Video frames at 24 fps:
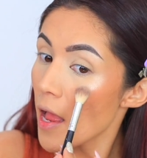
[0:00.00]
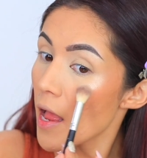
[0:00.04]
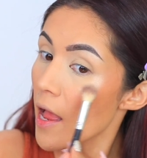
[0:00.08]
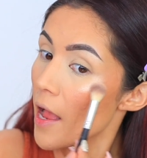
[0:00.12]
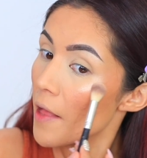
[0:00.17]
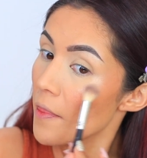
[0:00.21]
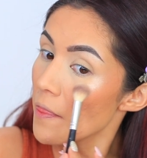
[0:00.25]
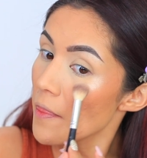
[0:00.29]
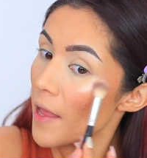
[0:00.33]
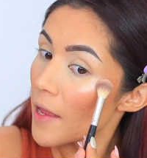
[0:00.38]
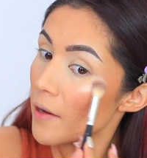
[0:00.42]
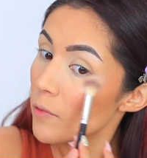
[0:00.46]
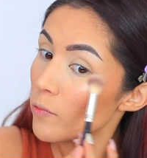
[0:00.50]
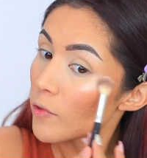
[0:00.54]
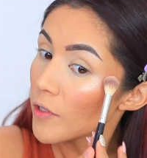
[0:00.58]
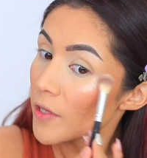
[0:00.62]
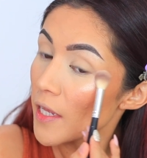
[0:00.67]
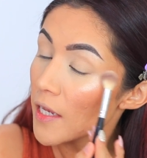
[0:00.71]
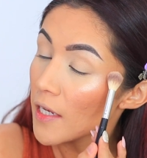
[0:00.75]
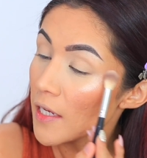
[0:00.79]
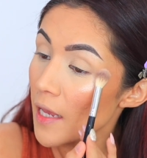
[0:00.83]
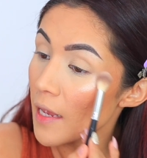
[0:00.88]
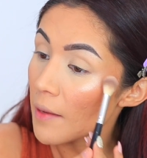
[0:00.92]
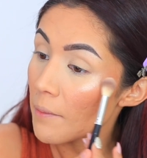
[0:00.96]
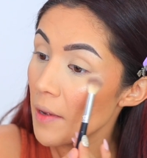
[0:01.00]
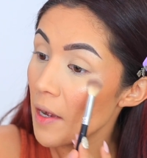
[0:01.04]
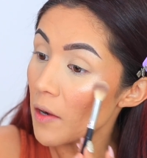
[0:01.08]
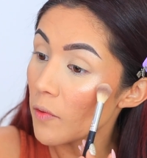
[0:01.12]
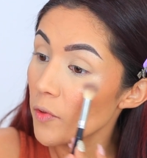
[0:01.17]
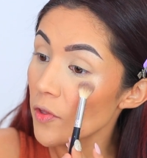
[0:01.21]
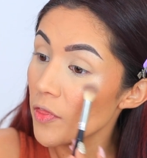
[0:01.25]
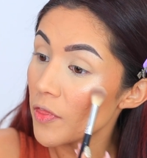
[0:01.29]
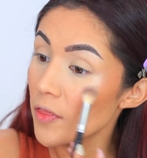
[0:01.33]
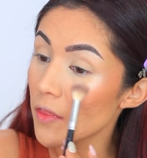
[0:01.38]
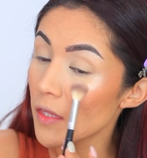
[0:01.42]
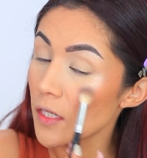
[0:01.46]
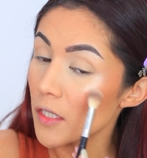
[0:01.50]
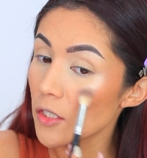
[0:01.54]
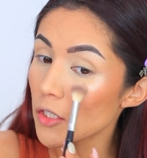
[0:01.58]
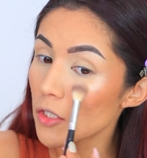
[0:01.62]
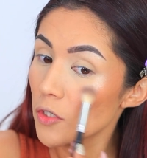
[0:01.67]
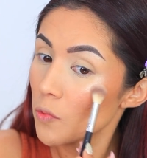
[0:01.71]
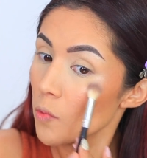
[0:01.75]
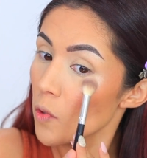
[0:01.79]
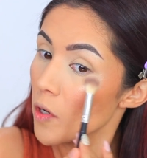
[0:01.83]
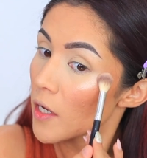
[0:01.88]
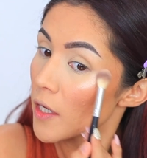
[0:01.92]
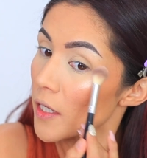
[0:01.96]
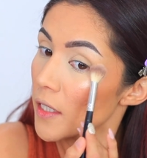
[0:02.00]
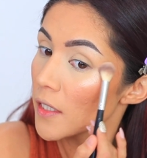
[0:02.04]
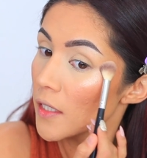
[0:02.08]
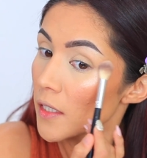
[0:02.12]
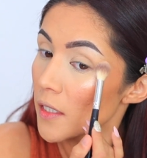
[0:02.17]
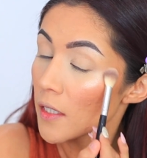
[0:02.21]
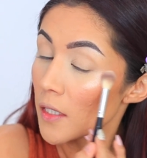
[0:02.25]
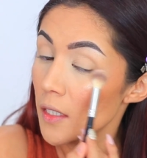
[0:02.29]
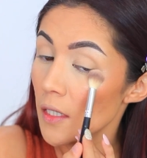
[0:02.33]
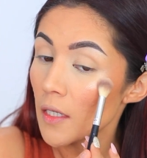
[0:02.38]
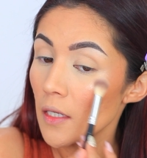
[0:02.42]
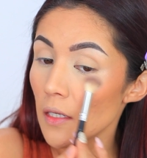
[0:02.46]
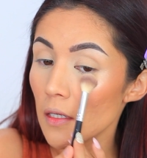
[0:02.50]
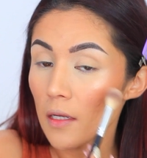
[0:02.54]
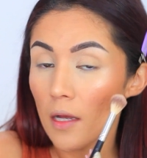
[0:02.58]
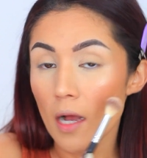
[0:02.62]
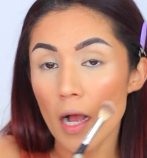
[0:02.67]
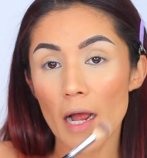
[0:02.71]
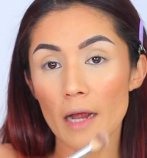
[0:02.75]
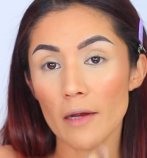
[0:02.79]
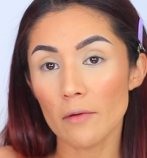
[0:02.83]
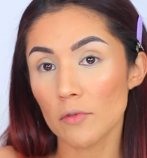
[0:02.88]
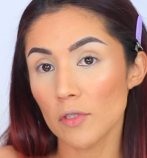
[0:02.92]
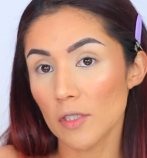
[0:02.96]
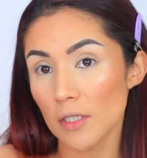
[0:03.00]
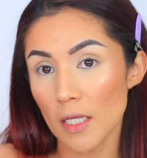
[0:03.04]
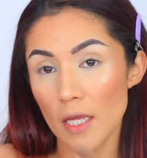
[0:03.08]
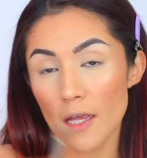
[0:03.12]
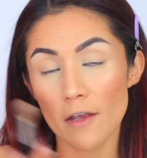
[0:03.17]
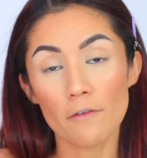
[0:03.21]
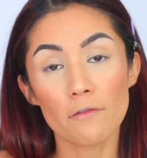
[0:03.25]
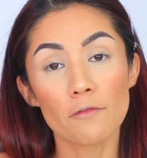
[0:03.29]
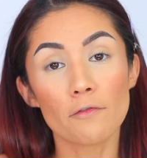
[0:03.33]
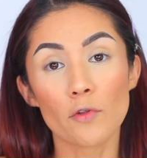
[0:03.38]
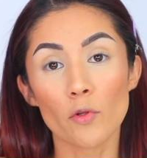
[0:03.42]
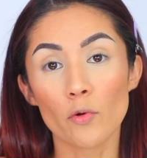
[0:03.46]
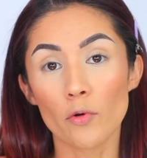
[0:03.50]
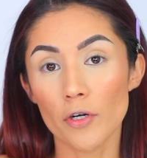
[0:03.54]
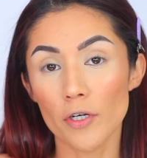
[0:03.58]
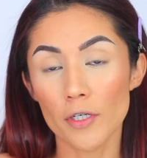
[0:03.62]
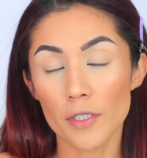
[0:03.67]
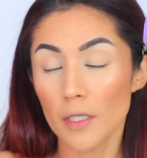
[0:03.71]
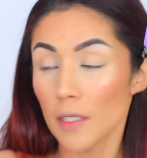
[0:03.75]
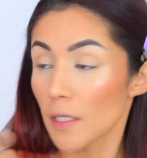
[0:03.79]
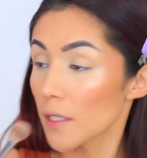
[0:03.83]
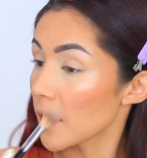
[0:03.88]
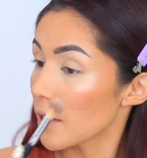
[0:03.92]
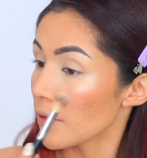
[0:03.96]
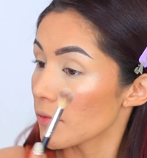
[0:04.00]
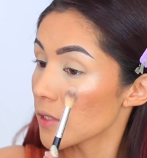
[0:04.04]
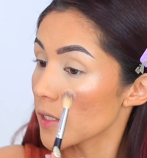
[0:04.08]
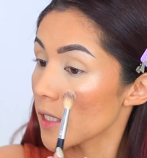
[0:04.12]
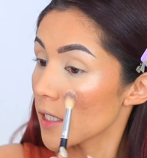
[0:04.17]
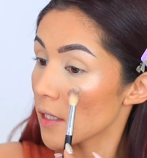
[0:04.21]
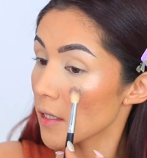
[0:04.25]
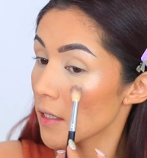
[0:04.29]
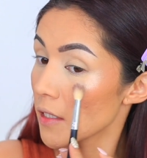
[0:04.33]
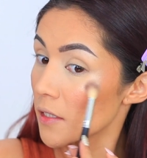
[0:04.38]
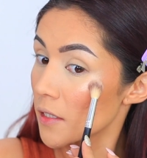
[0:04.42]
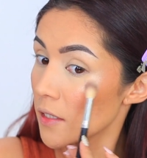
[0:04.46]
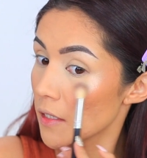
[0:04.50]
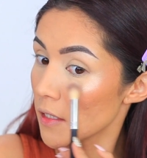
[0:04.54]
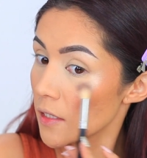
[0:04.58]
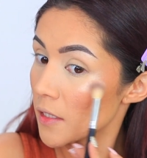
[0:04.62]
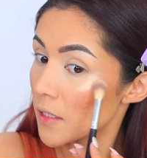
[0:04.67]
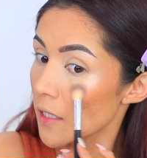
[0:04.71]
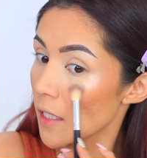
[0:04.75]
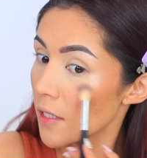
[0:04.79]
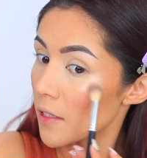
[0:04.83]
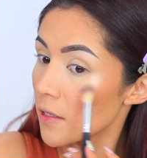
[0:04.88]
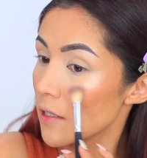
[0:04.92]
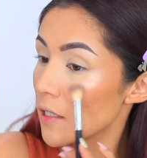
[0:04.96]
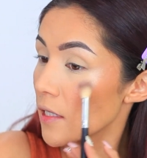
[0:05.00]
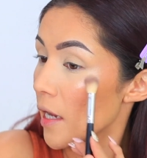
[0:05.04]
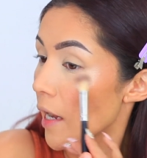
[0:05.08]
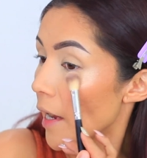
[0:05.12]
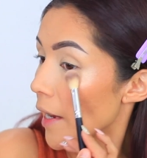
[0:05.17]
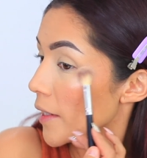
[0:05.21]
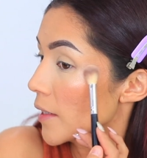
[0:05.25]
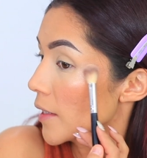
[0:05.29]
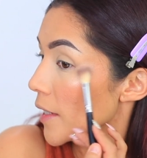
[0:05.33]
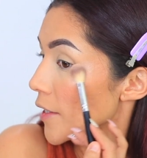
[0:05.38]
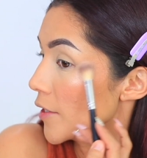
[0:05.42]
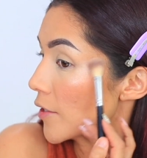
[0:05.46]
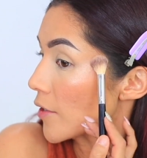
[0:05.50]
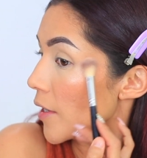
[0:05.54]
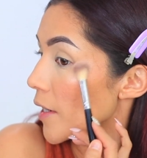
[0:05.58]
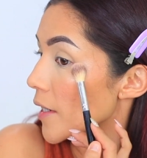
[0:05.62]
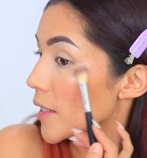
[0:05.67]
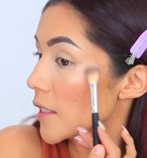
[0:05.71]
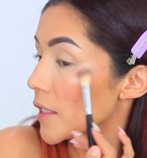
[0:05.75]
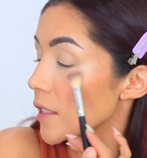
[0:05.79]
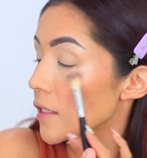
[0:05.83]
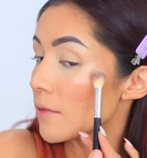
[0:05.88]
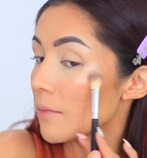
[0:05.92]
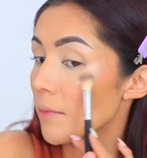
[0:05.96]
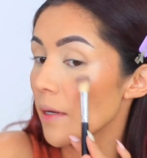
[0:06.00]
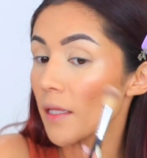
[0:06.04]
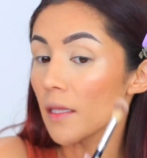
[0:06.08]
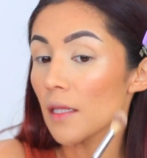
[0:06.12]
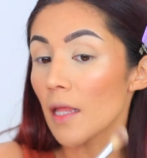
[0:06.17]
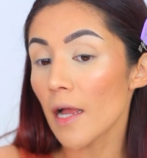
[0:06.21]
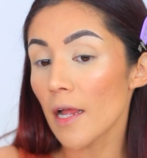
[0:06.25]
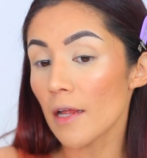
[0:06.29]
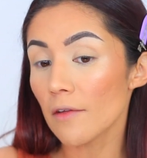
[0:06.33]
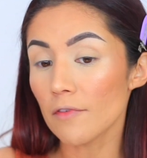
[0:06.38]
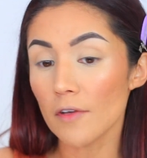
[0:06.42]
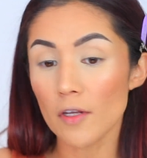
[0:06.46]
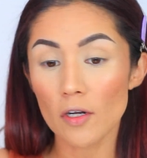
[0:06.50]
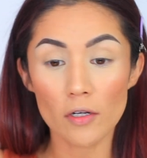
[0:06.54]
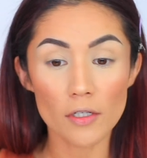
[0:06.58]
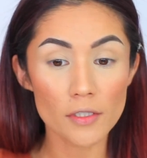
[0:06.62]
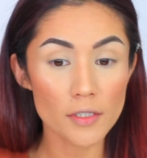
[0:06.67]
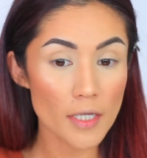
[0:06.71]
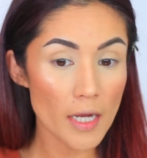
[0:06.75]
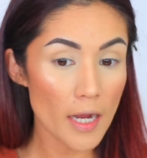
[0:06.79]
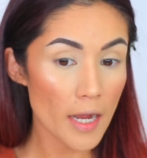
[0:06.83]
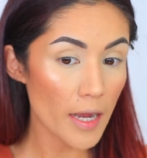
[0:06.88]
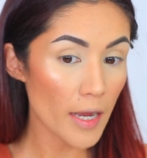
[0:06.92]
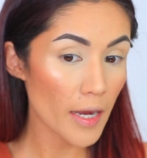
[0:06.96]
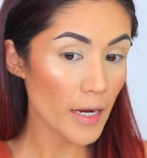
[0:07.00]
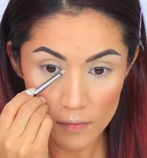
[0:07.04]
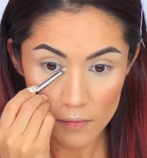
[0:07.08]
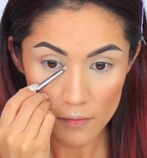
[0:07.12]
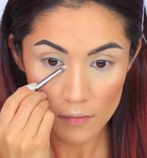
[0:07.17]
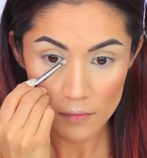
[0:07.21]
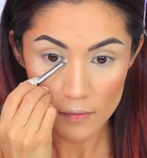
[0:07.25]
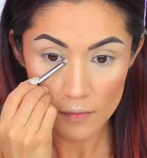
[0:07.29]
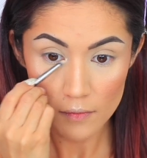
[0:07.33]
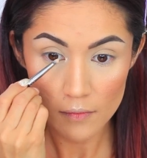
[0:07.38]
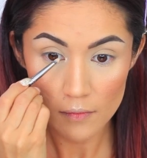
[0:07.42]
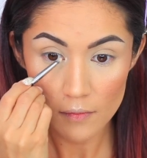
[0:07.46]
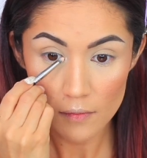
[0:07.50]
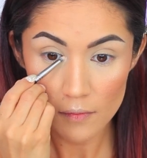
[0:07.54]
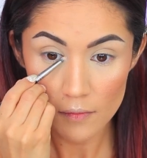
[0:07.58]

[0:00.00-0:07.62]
And then when they came out with this one, I was like floored. Like, I was like, this is the highlighter I need in my life at all times.